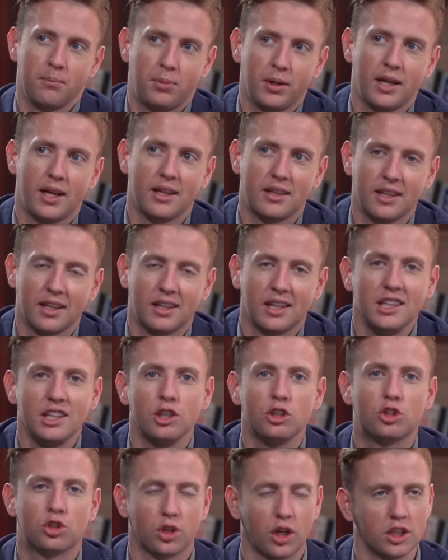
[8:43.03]
But I think
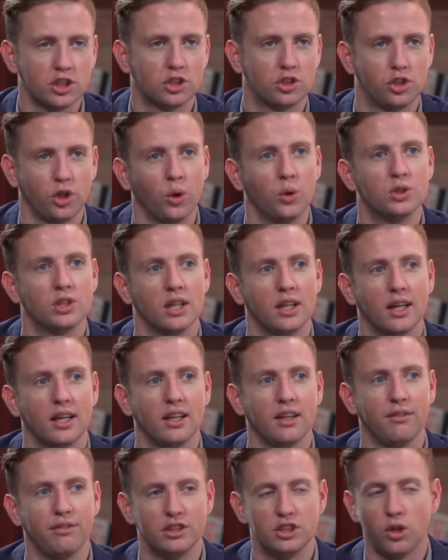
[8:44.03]
you trust Jose
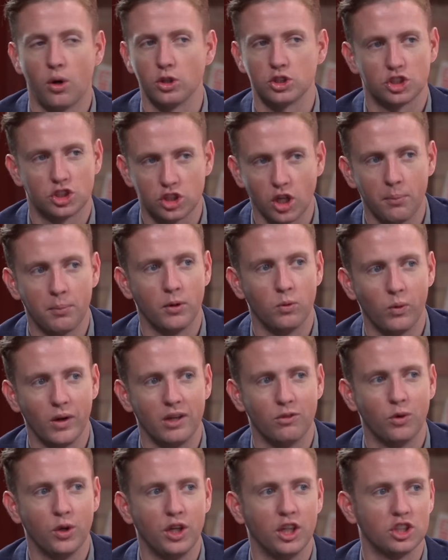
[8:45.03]
that if he's not subbing
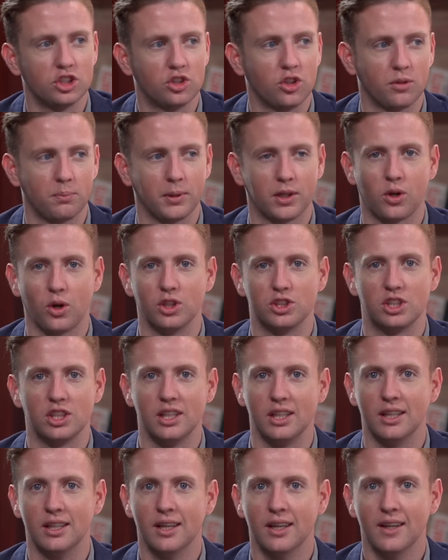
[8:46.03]
Wayne Rooney, it's not because
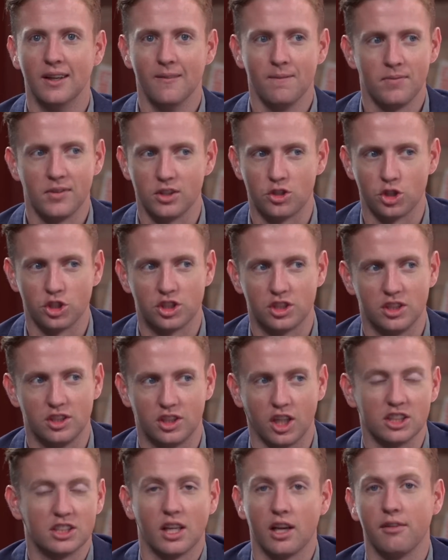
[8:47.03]
he just
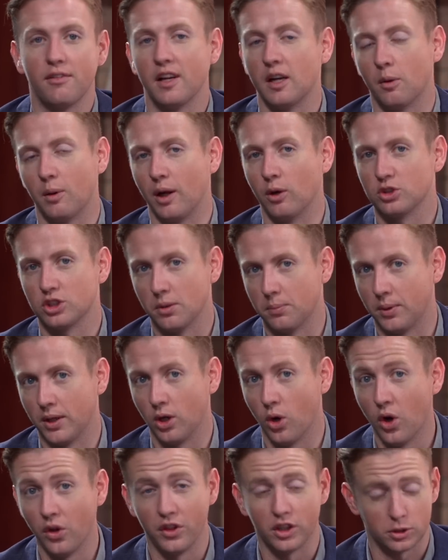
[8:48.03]
doesn't have anyone else to
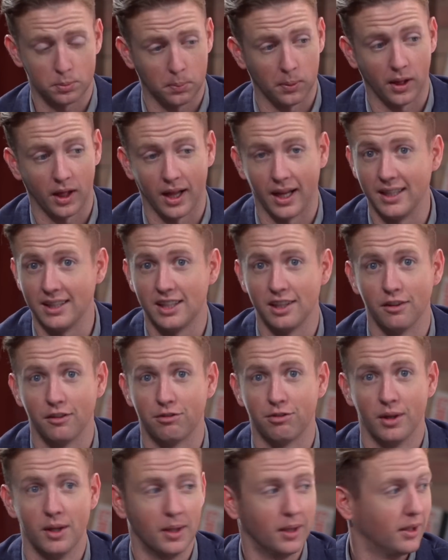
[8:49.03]
bring on. There's plenty
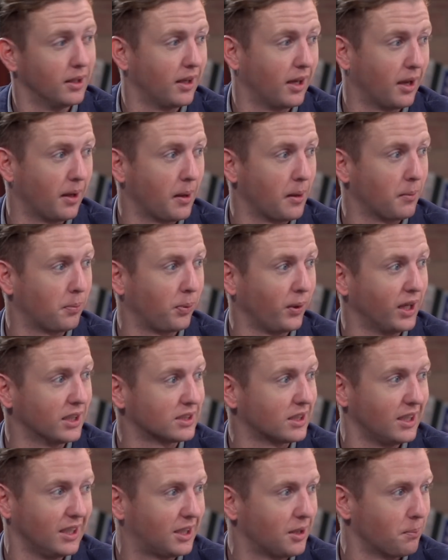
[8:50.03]
of
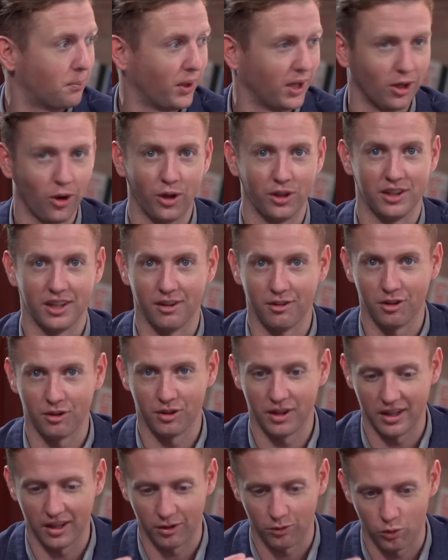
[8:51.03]
players that he can bring on.
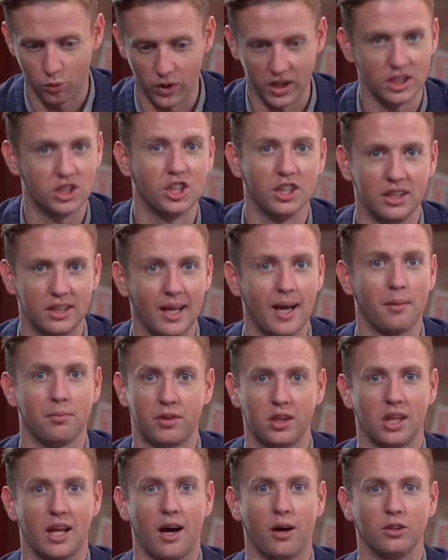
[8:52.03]
They're rich in
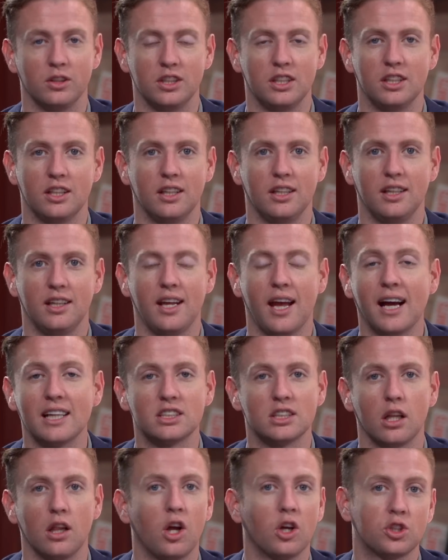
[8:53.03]
depth now. He
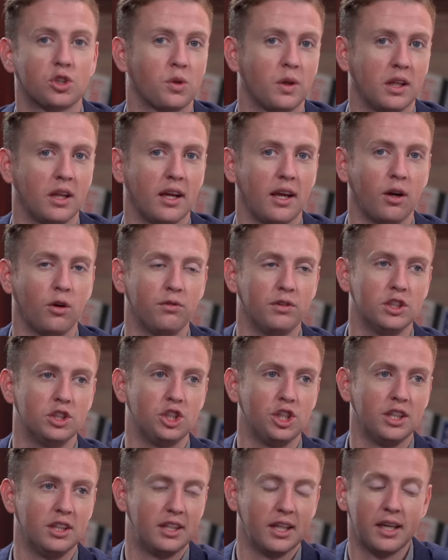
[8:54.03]
has the luxury that
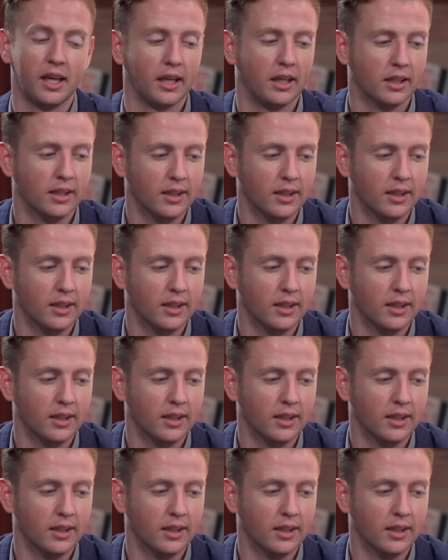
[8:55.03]
LVG didn't.